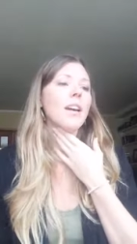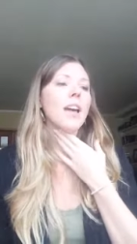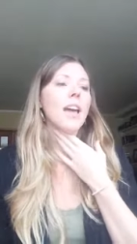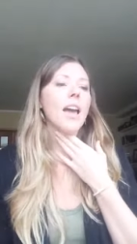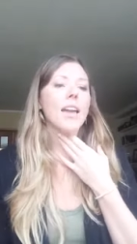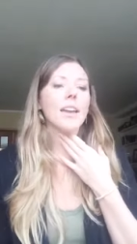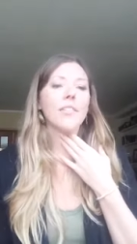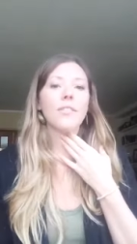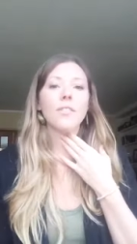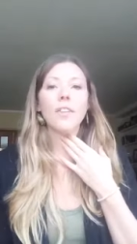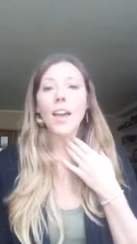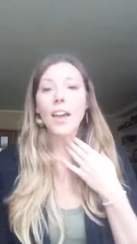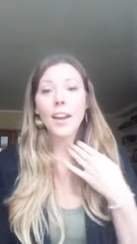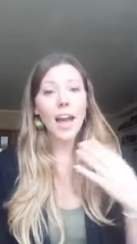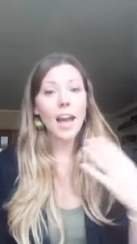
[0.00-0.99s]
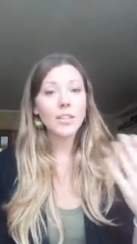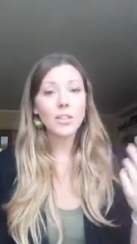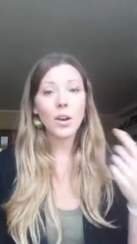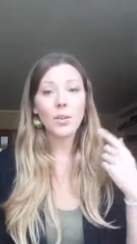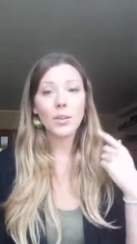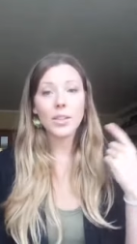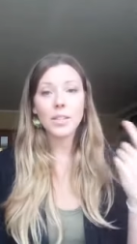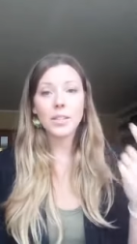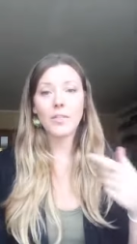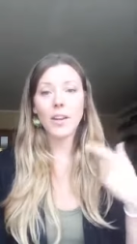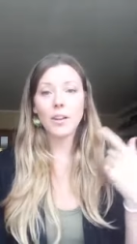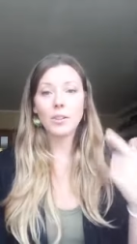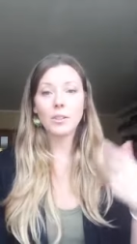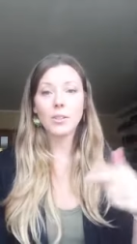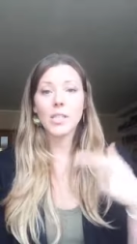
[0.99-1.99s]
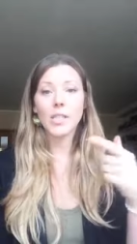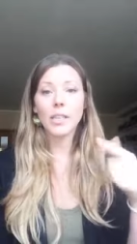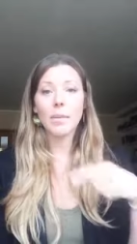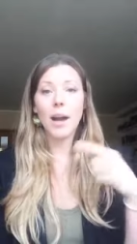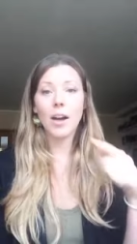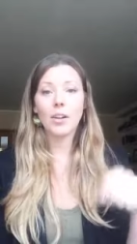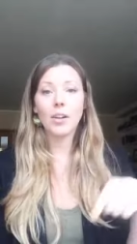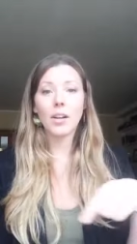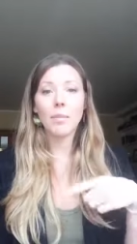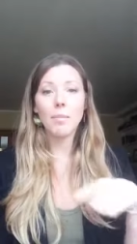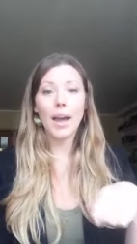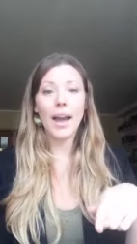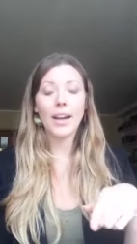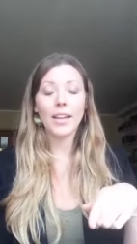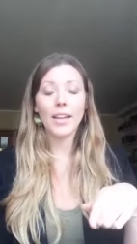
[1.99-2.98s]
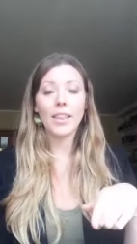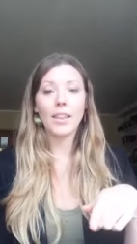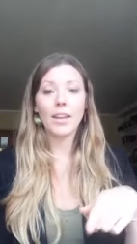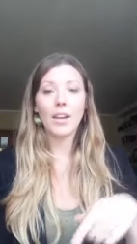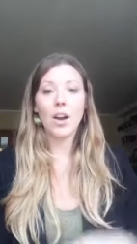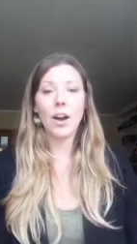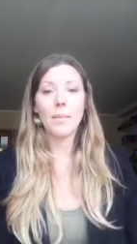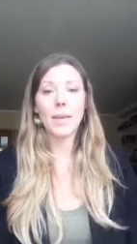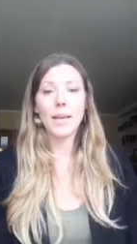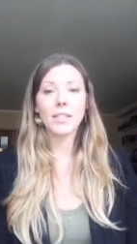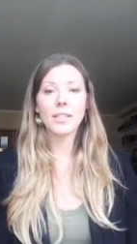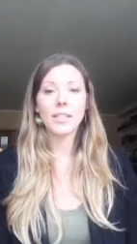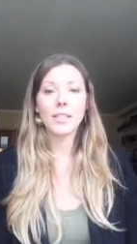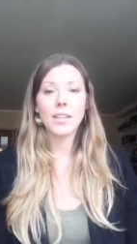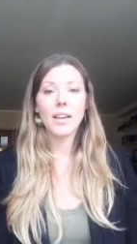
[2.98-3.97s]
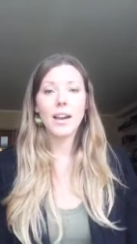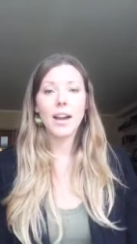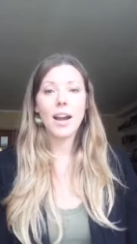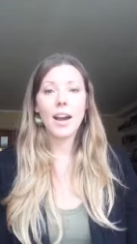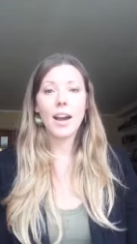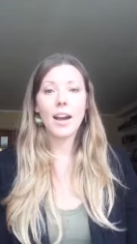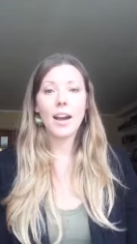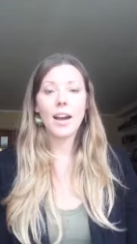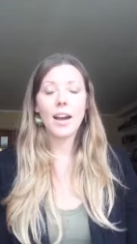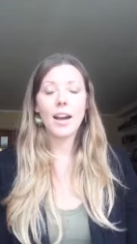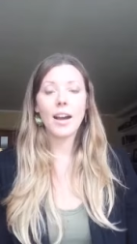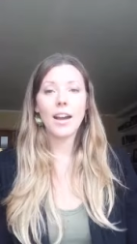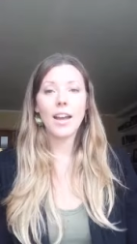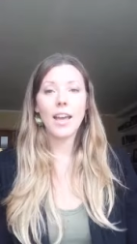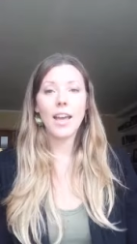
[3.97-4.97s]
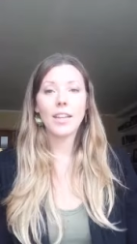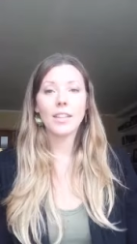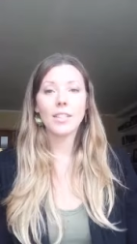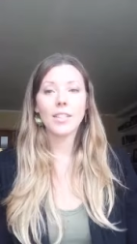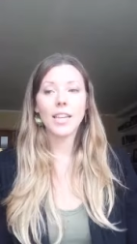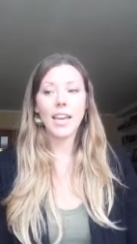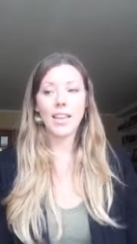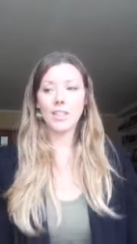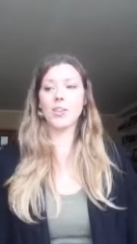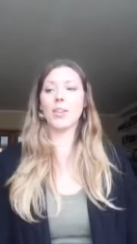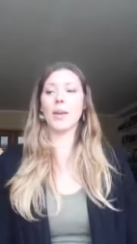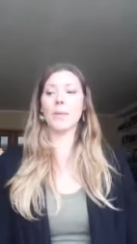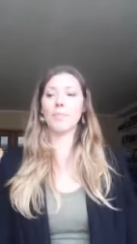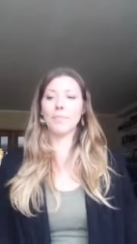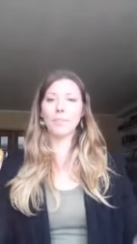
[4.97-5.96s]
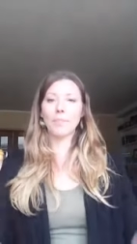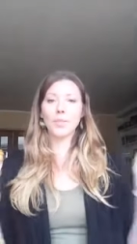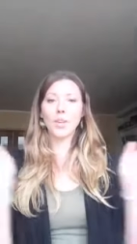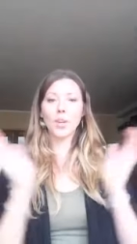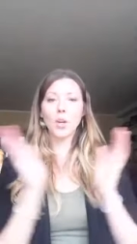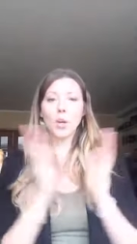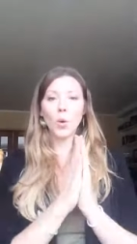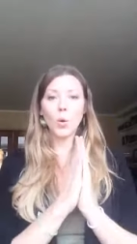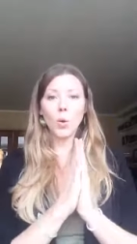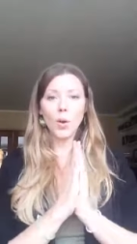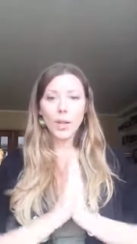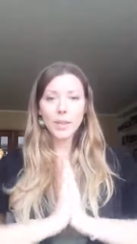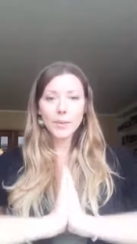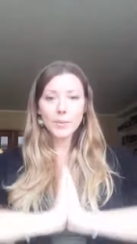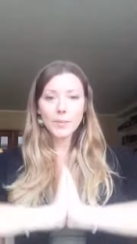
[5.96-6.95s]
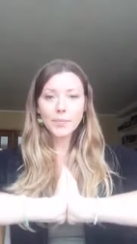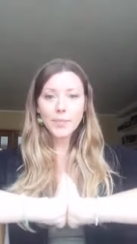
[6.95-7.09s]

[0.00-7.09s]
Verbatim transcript: And if and as always, if I don't see them, I'll come back in the comments uh, and answer them. Cool.